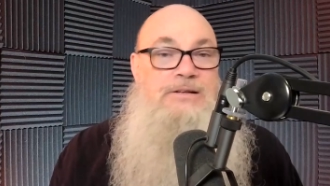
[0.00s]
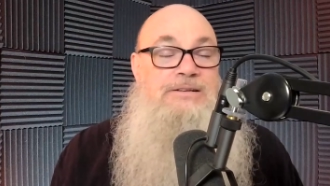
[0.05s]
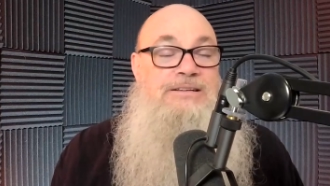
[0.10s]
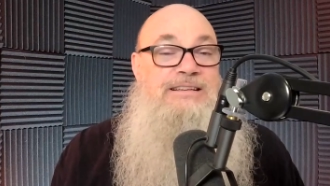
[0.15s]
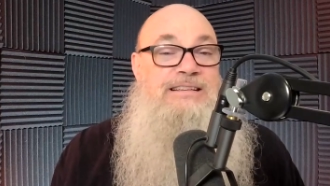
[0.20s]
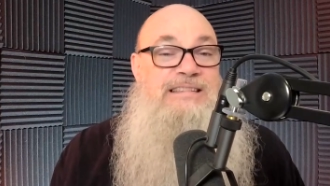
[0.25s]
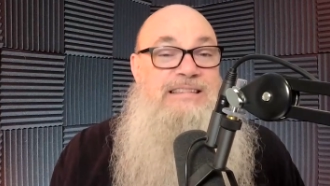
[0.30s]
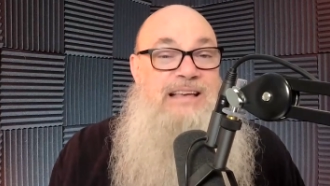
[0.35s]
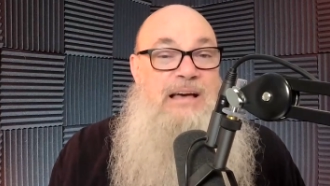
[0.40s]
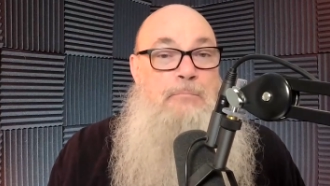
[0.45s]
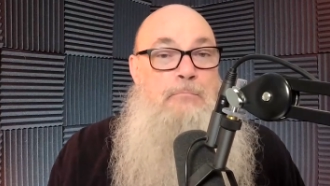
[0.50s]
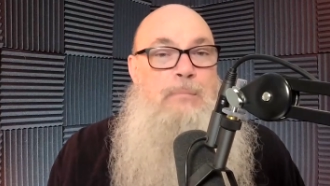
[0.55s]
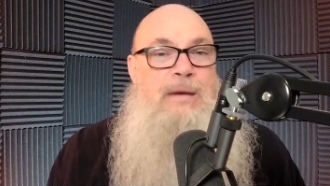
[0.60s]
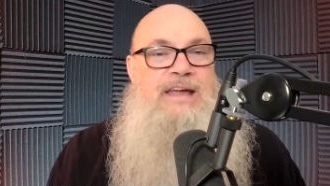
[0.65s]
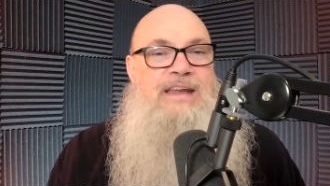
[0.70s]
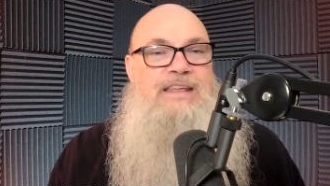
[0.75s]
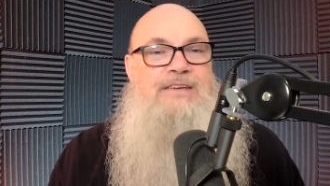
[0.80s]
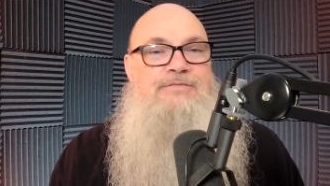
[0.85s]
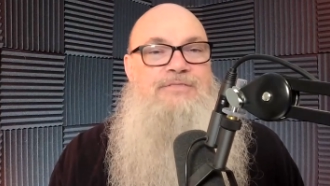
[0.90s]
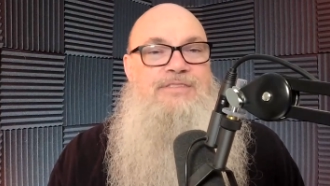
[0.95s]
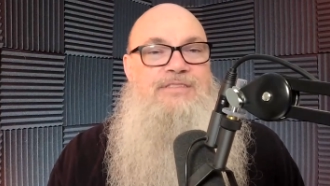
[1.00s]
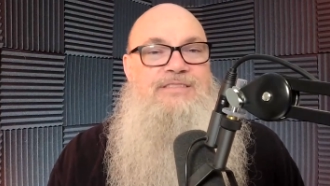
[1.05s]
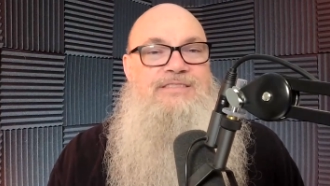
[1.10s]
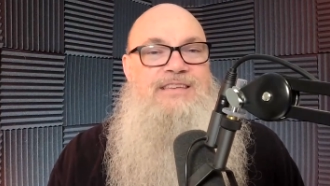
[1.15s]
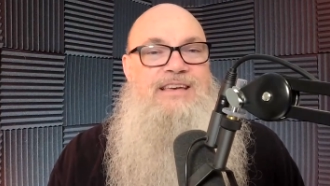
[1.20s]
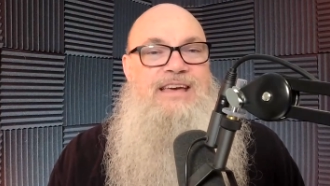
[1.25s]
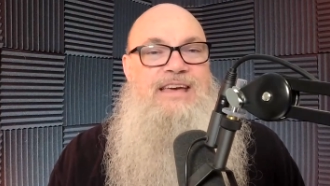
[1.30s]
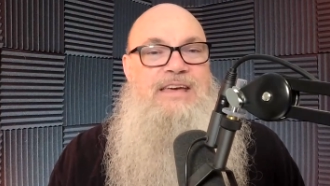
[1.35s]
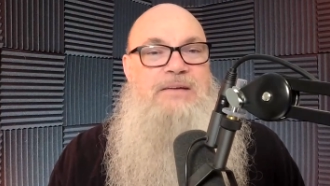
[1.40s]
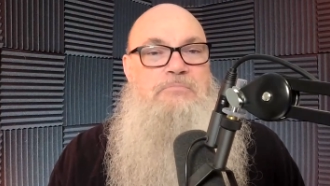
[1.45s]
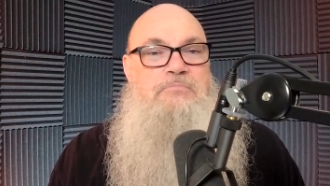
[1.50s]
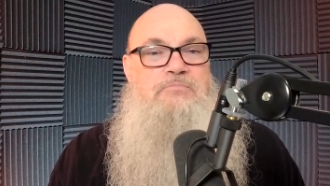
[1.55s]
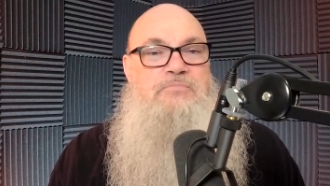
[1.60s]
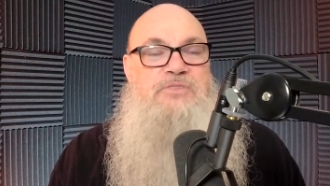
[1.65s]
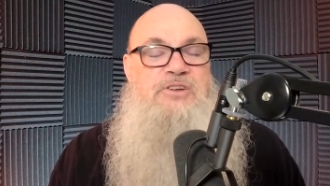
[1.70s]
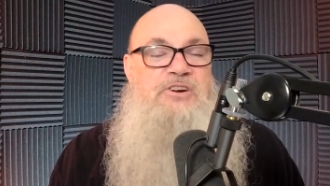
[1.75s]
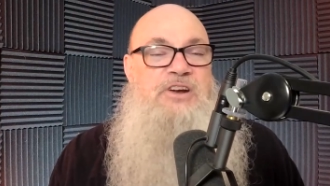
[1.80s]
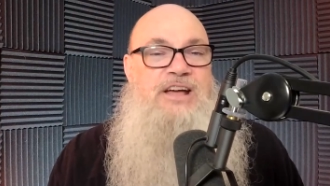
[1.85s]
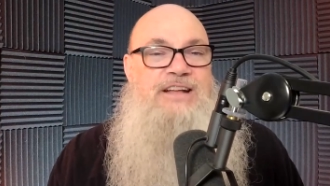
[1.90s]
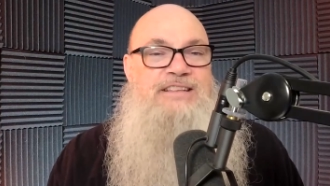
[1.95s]
Some might even say
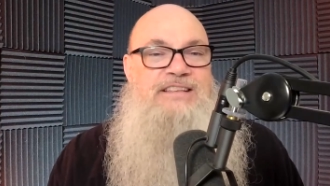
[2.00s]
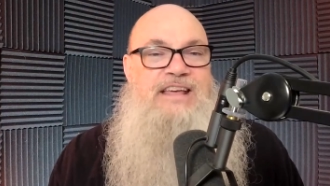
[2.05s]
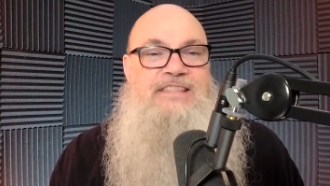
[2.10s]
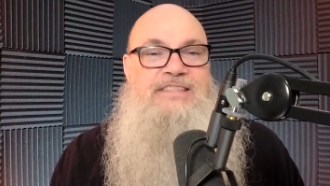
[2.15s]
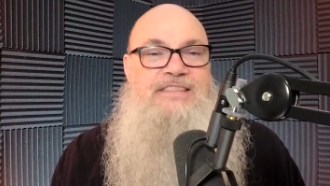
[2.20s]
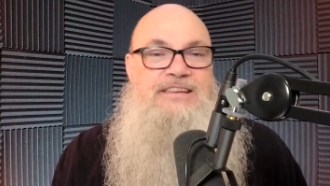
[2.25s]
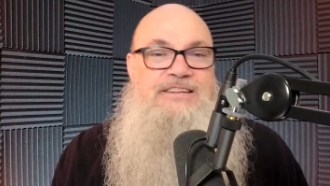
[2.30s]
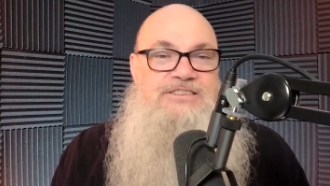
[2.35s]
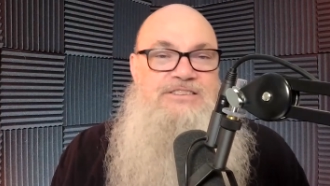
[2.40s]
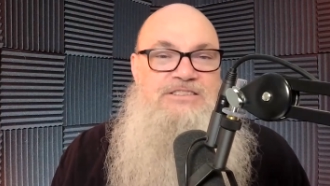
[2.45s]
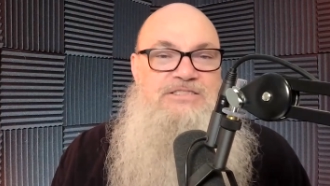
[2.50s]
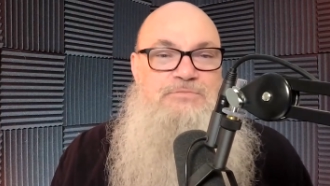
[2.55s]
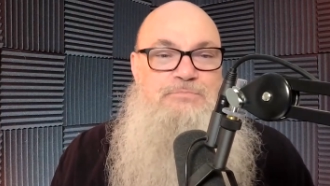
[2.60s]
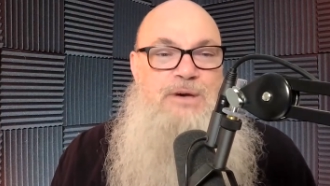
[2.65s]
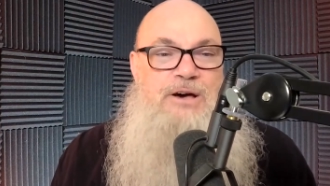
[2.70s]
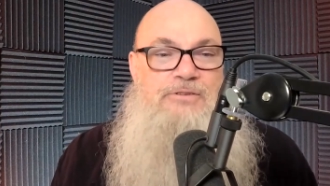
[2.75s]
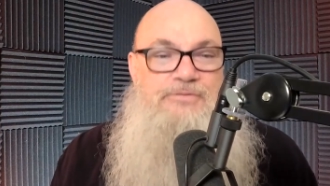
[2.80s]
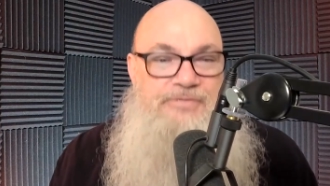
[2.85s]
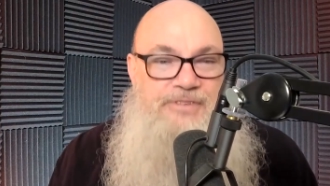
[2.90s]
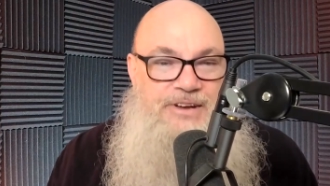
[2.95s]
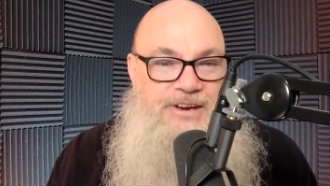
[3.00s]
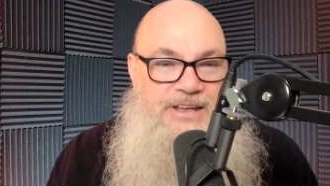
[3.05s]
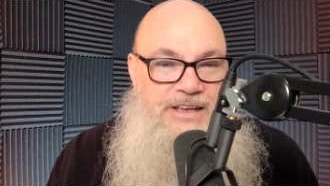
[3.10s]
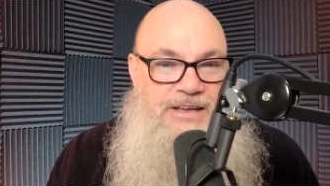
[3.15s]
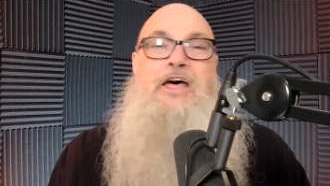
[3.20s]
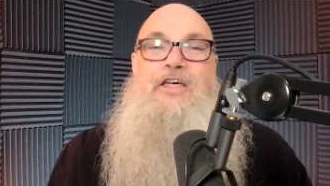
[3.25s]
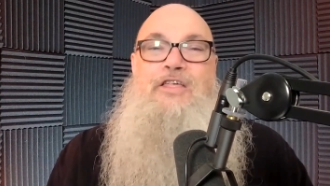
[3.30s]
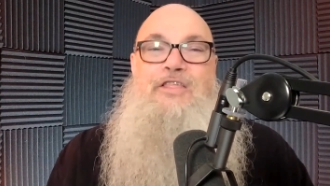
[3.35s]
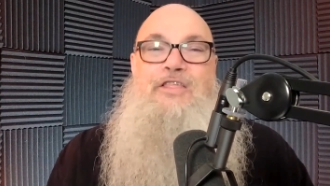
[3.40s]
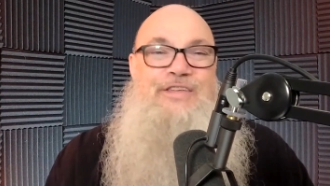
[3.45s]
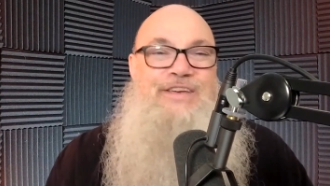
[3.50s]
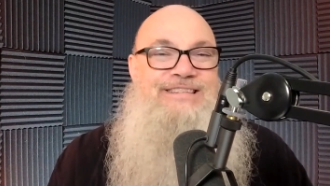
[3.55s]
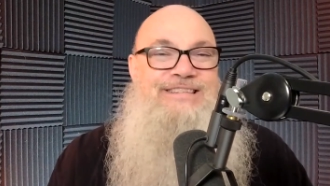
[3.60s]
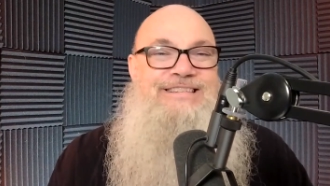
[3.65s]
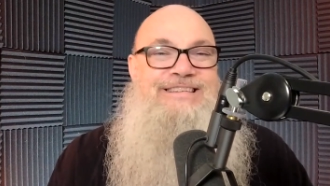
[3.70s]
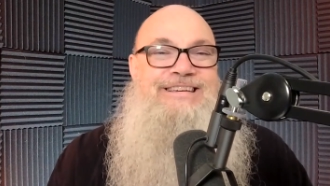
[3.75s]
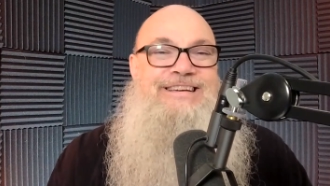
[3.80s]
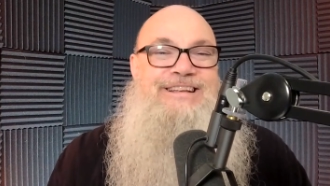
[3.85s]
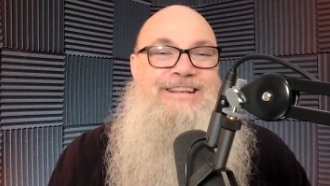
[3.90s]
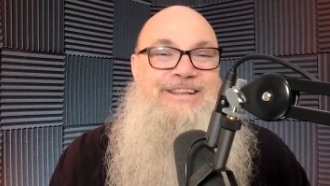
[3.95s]
they're not dead, they just smell funny. This
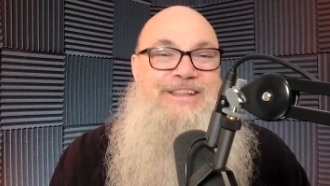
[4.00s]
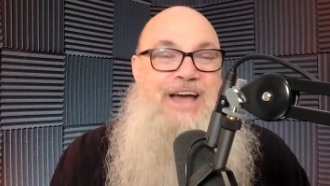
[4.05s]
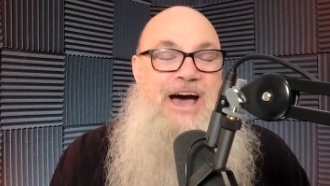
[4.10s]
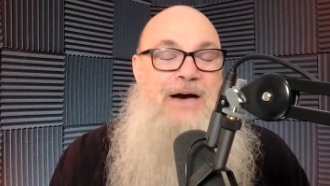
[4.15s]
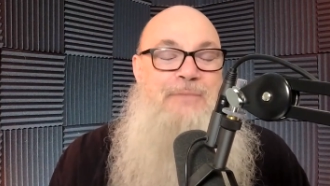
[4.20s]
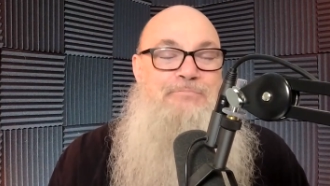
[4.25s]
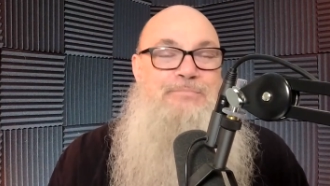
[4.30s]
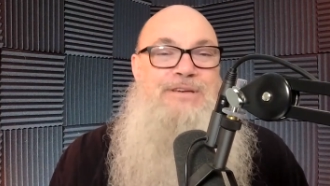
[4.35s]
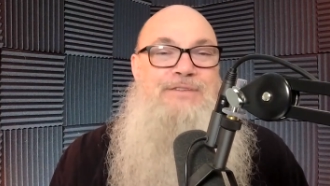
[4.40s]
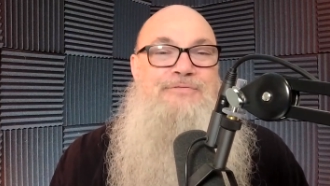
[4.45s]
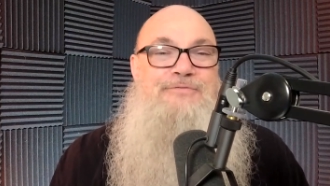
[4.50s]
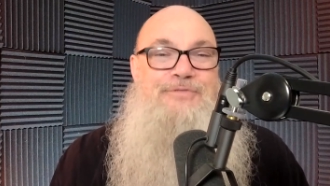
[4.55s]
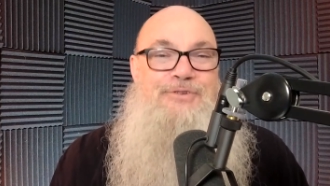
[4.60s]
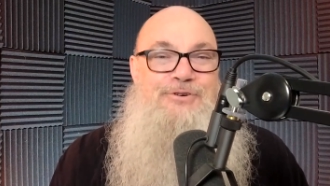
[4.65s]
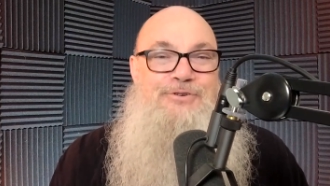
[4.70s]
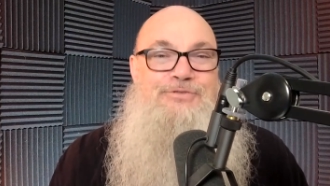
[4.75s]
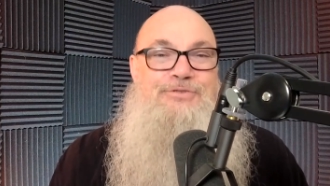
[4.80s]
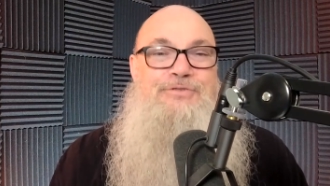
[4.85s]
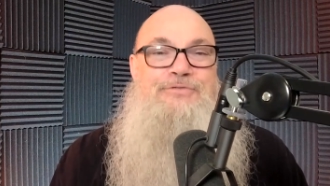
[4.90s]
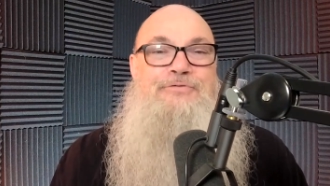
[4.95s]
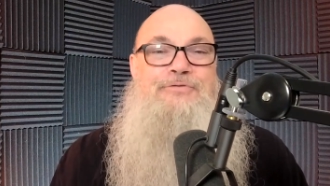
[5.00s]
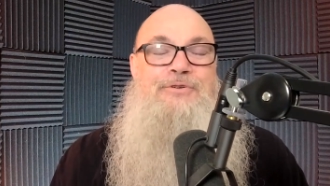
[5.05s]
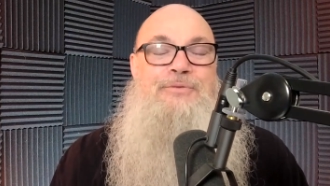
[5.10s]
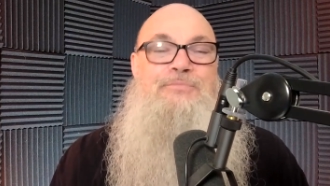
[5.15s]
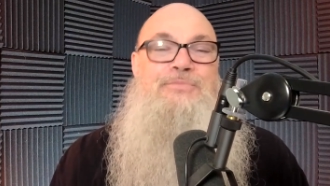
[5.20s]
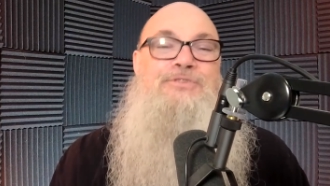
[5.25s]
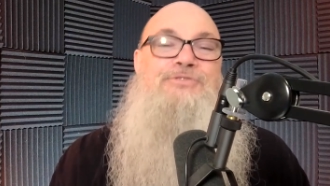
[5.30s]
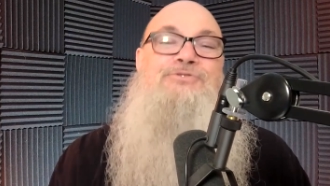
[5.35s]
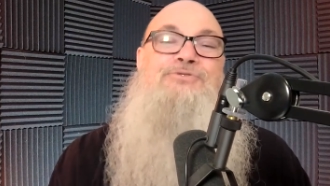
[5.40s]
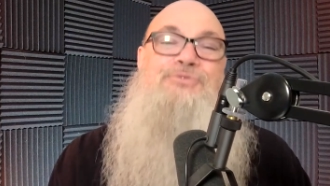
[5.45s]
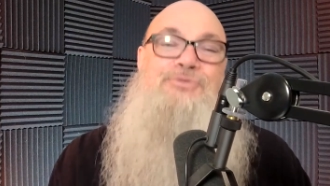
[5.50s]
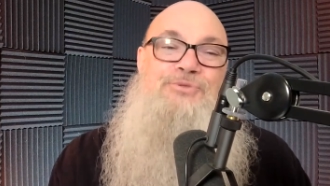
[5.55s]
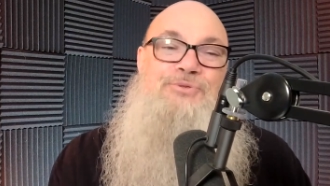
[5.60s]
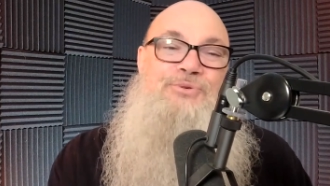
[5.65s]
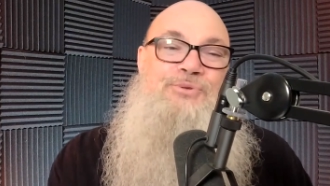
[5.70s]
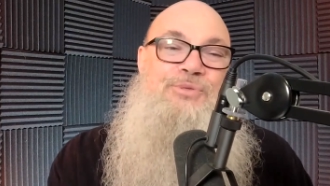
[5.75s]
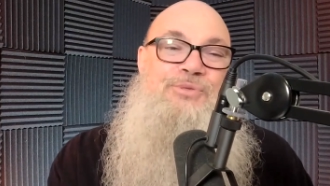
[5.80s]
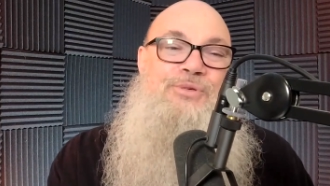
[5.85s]
cannot be further from the truth.